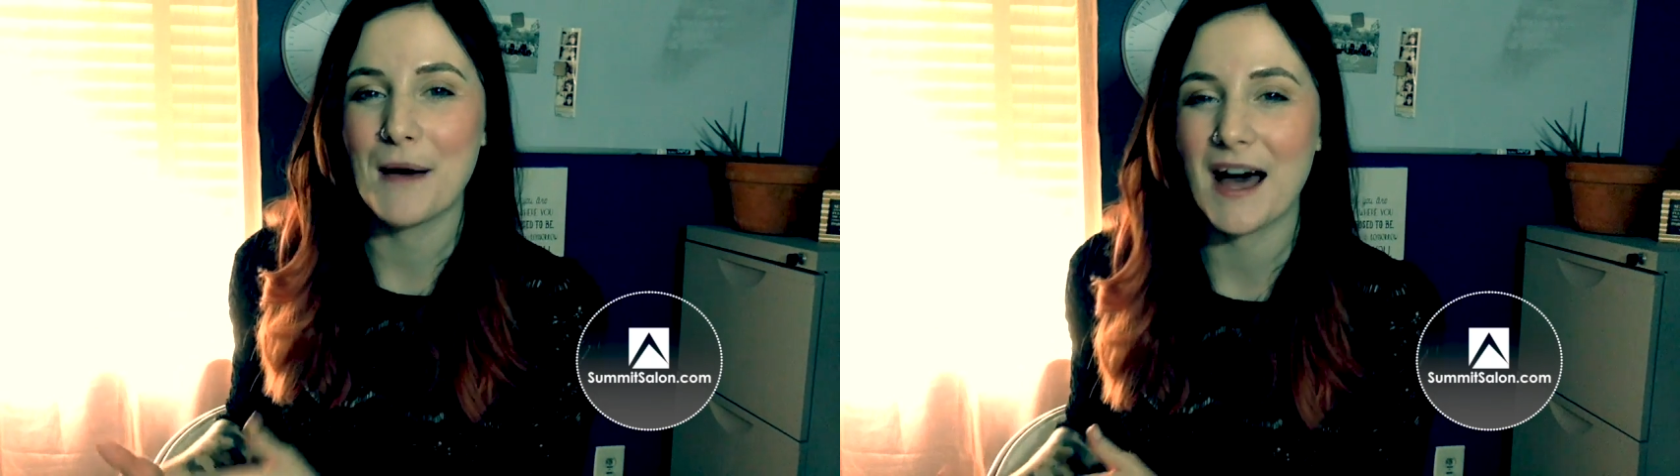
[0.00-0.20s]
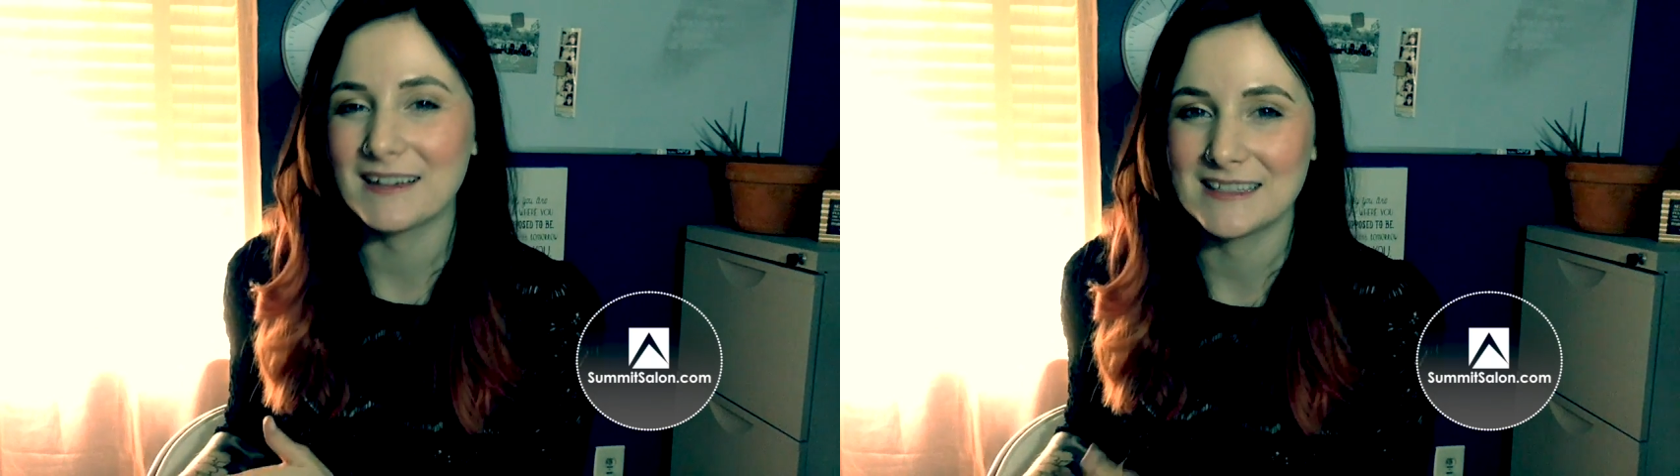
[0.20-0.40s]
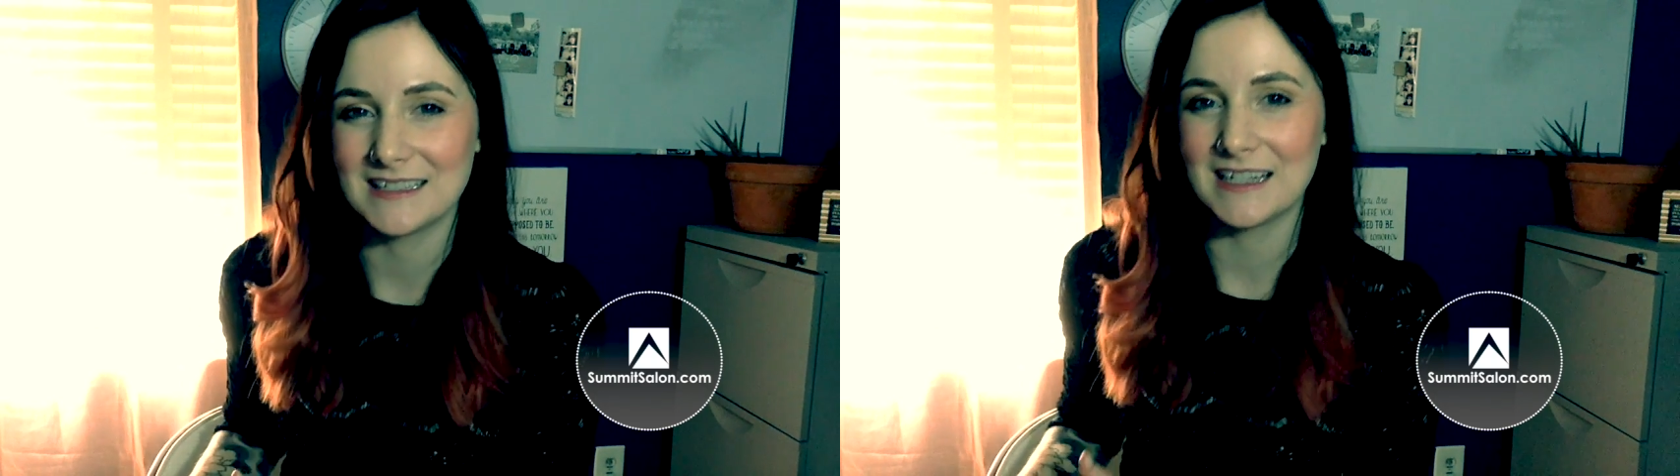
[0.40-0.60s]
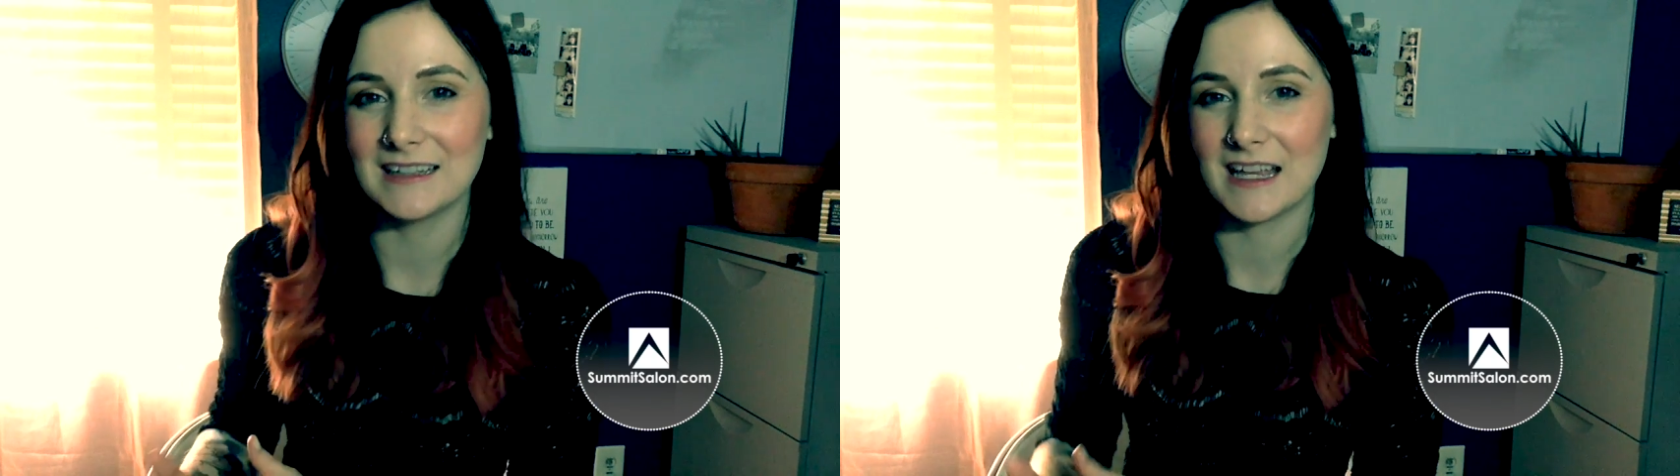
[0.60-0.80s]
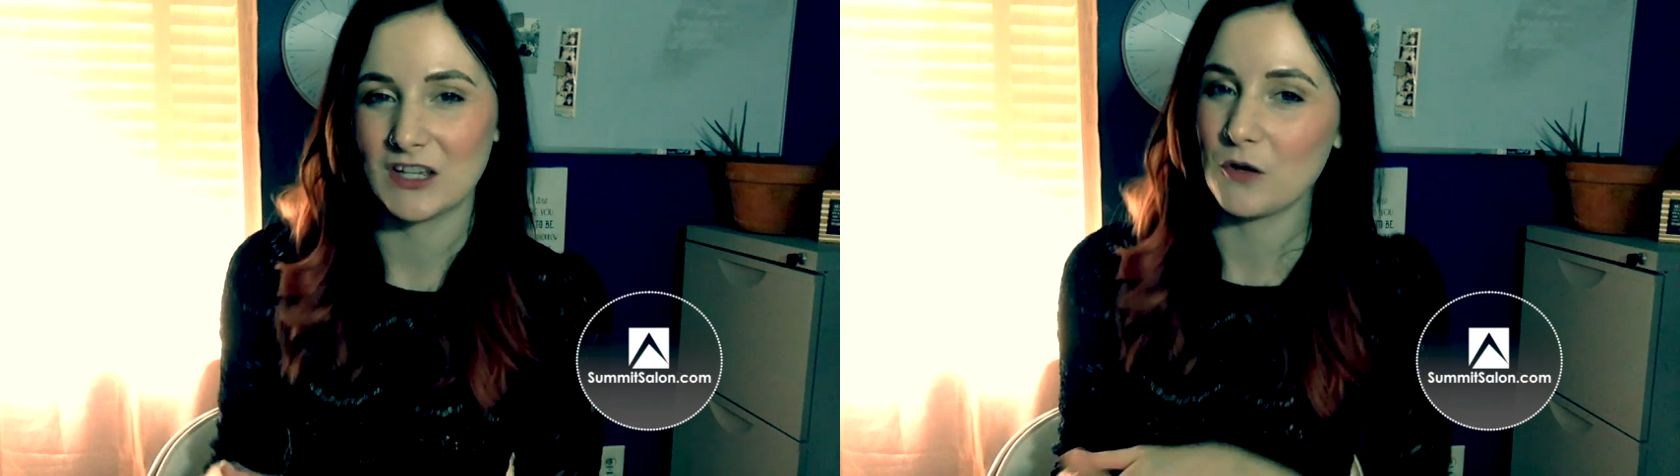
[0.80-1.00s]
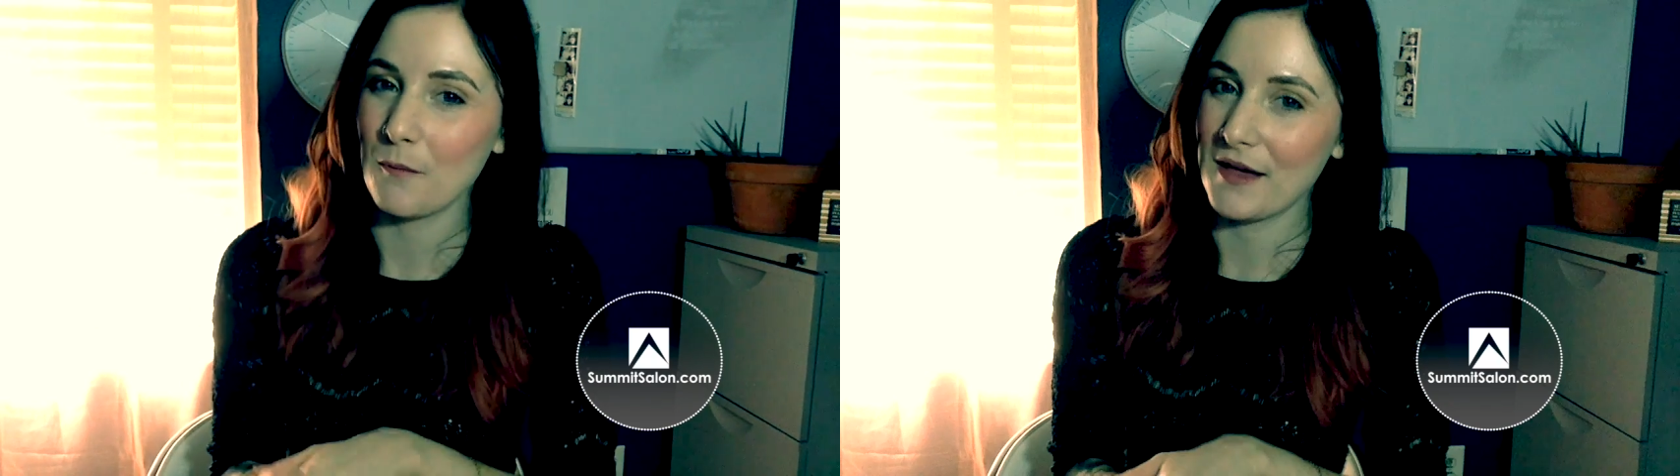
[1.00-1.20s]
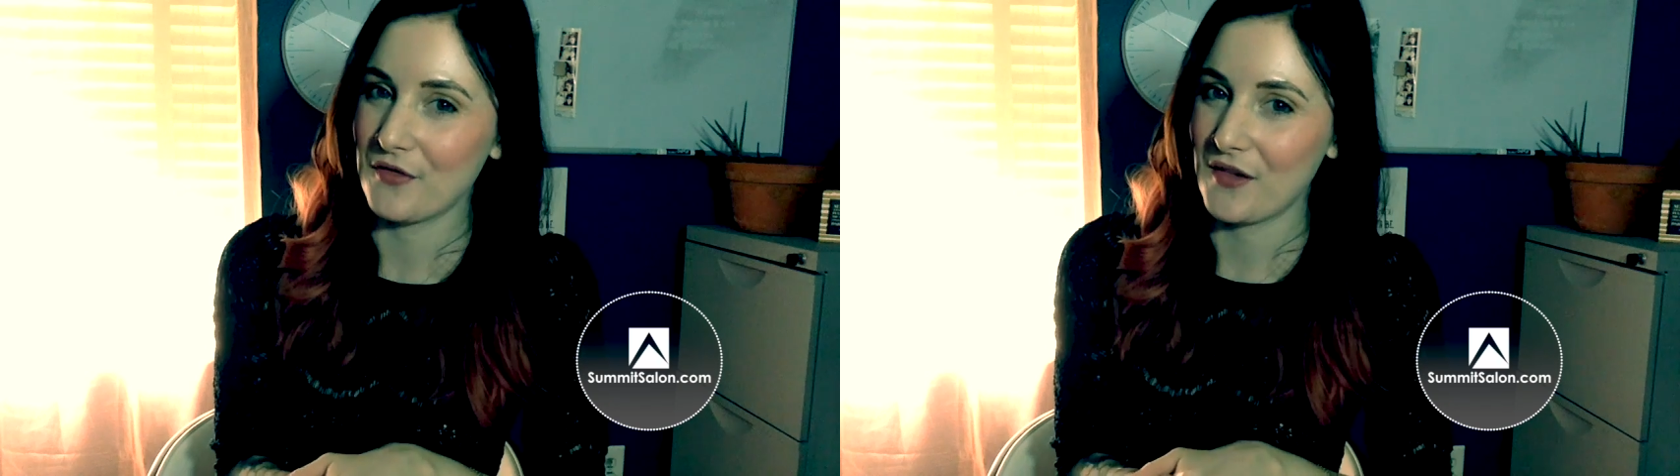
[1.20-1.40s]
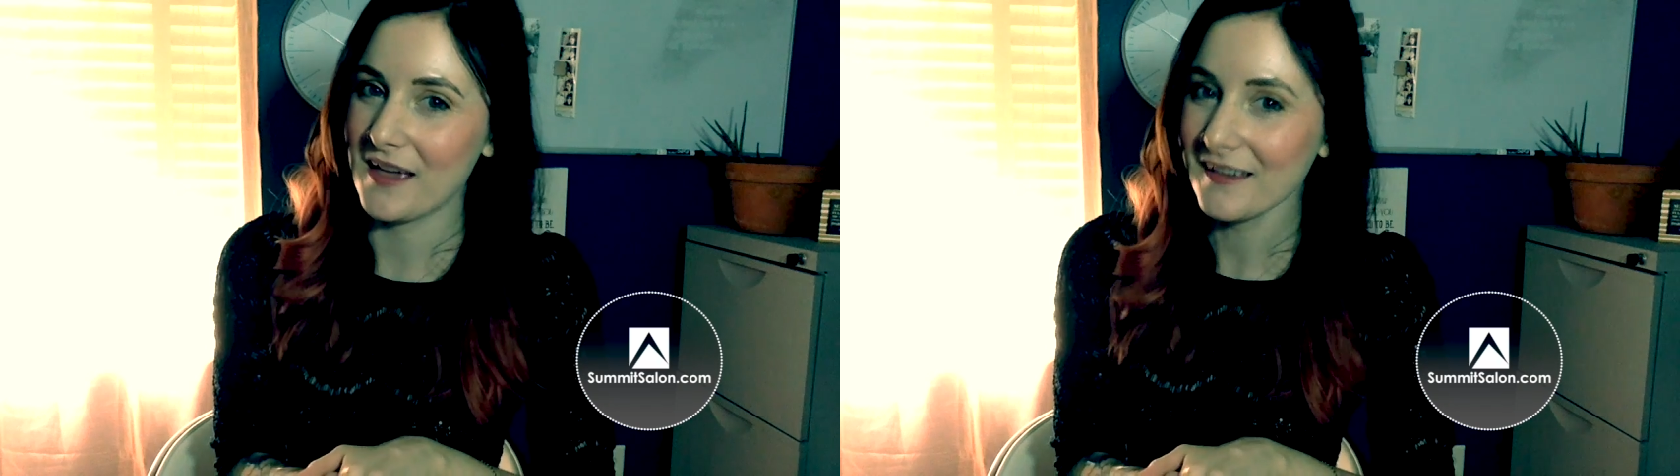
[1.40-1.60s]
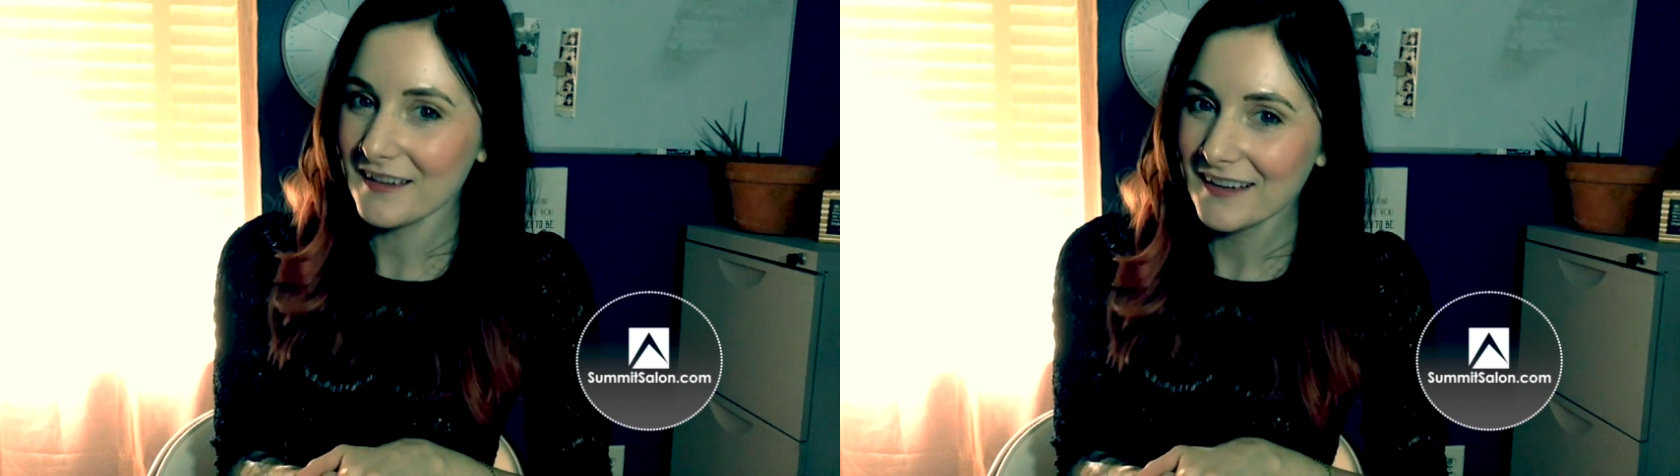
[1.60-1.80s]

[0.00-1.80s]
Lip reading: boxed in like you might think,